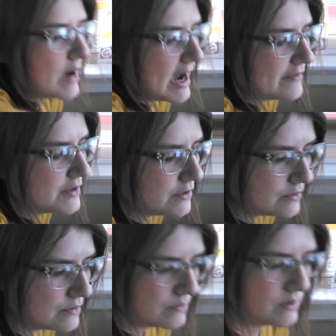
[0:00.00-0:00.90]
have
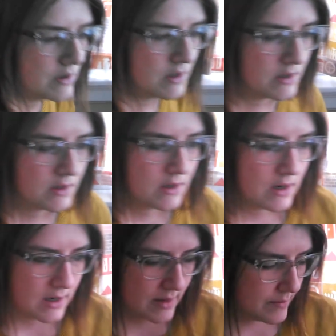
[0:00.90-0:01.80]
to
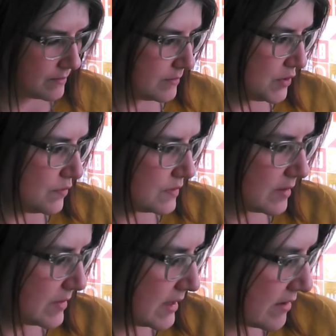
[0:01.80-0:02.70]
do
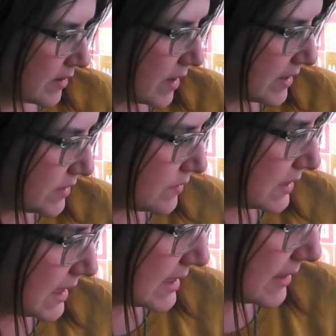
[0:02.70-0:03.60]
something that requires you sitting